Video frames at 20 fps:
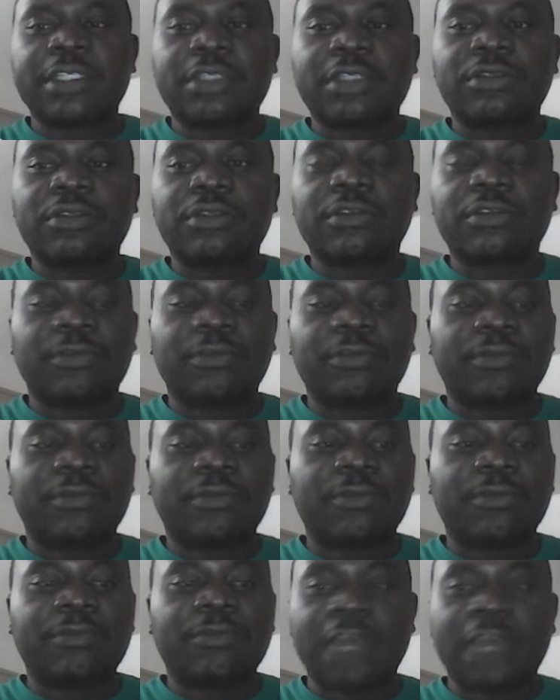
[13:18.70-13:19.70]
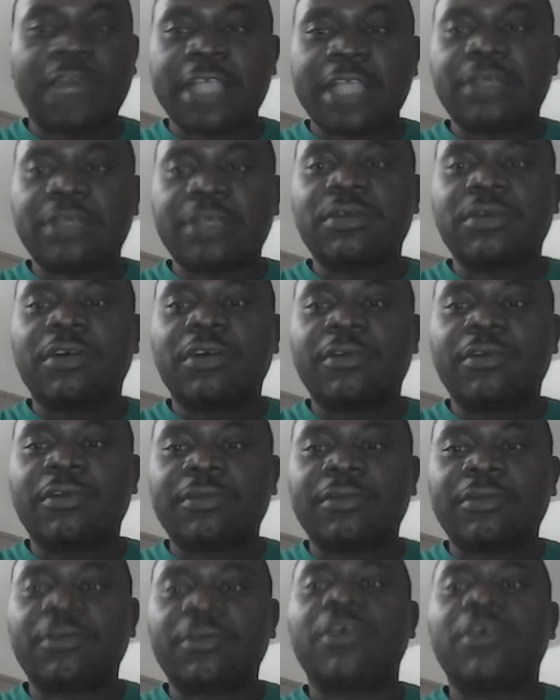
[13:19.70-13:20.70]
total value of
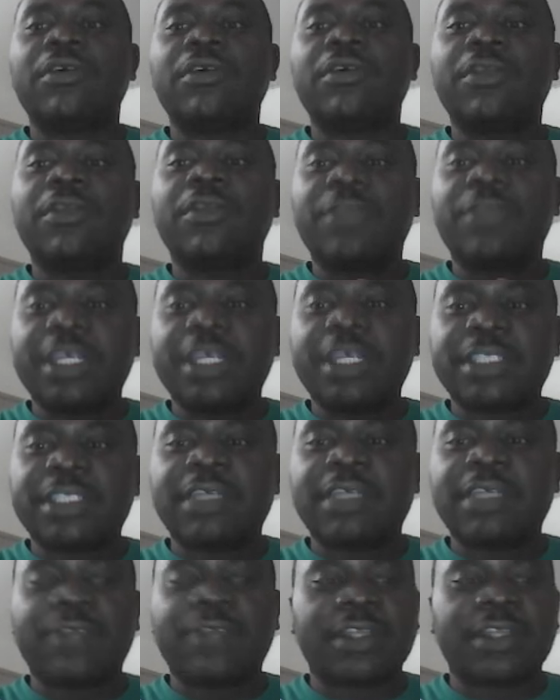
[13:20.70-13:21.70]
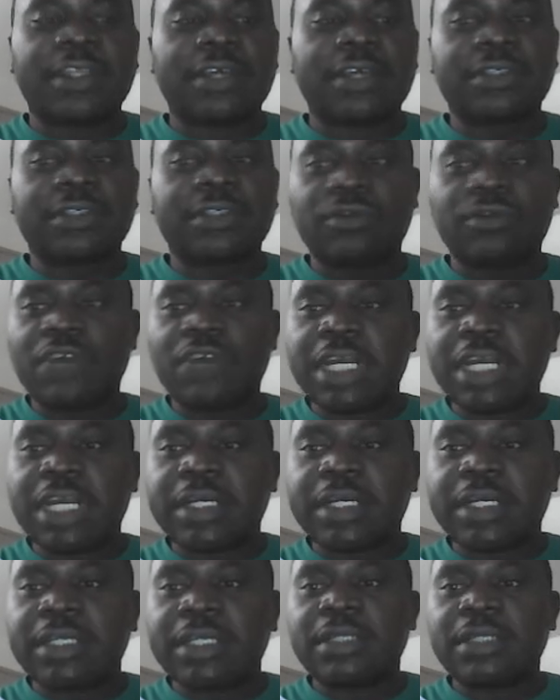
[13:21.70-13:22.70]

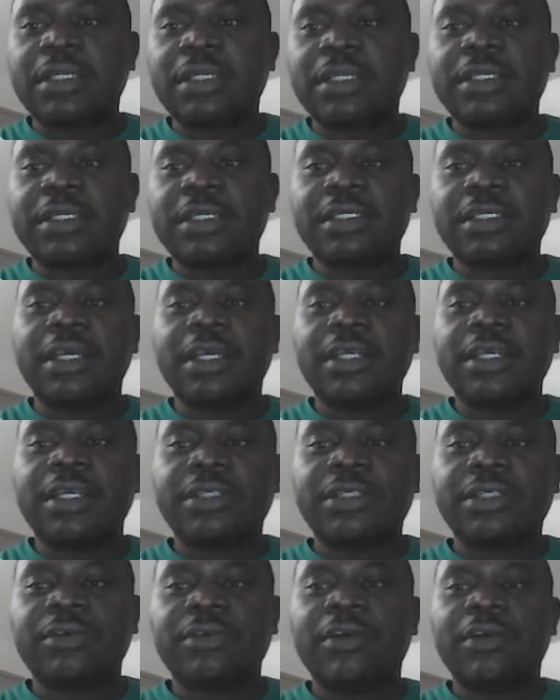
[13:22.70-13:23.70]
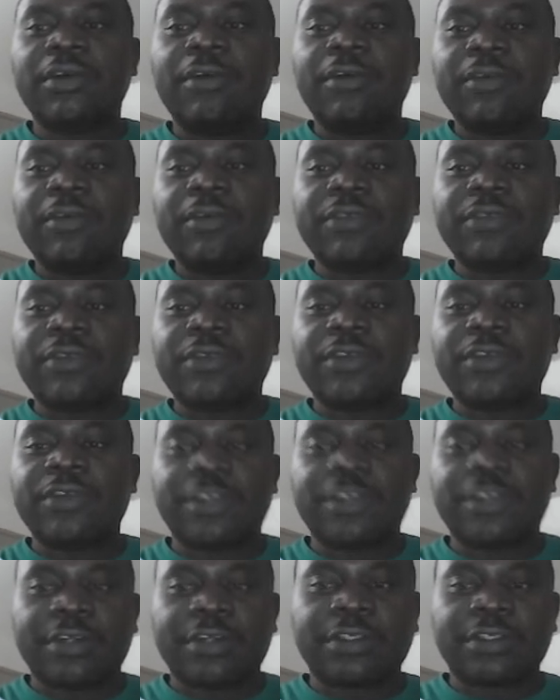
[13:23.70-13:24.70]
$37,100 to
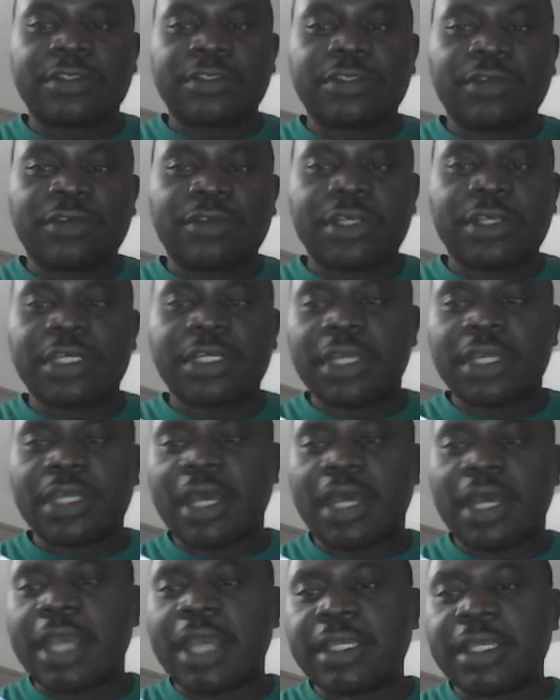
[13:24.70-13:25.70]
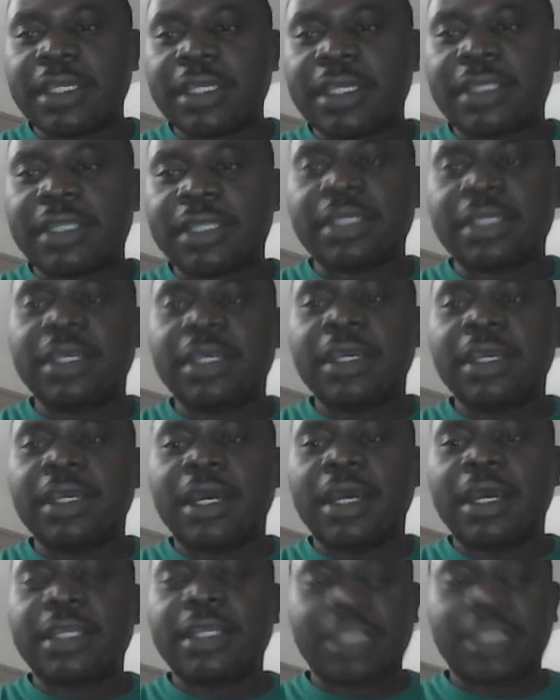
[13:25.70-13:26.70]
$53,200 annually.
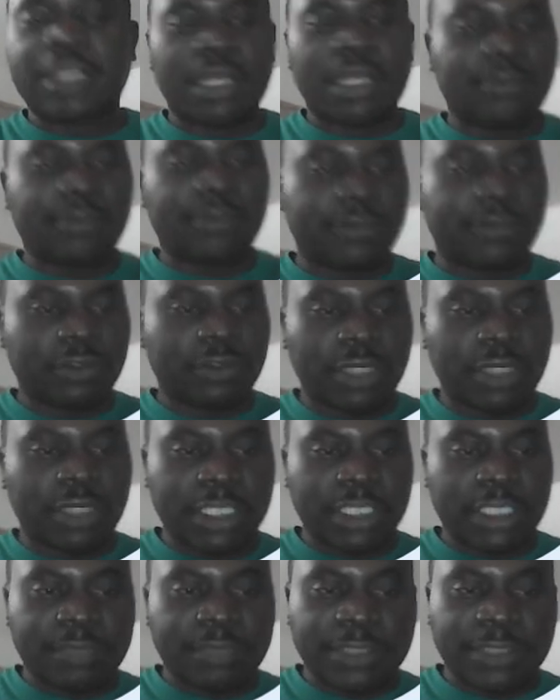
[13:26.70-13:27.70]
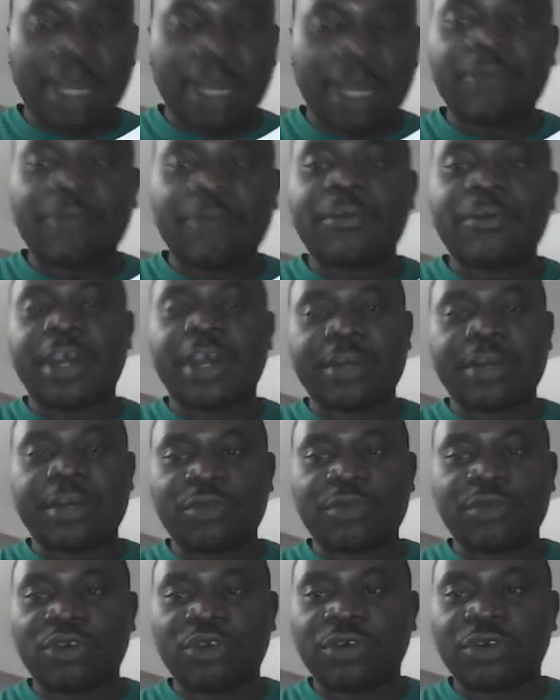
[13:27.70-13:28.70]
And the number of scholarships are
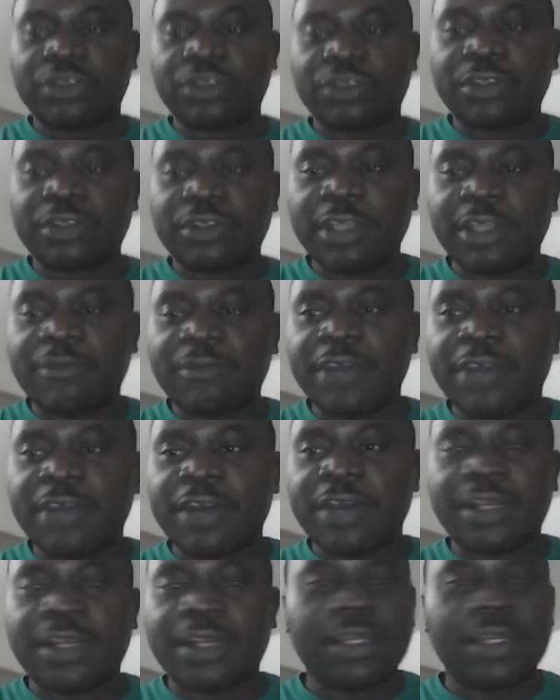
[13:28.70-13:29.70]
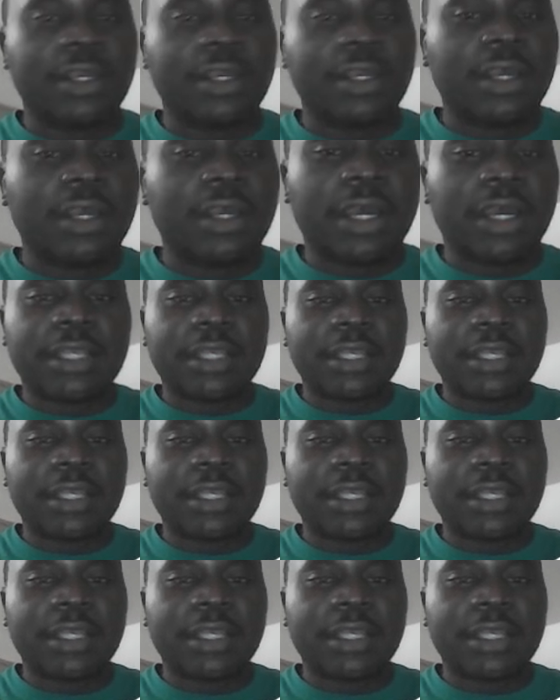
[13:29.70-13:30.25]
variable, so they vary. And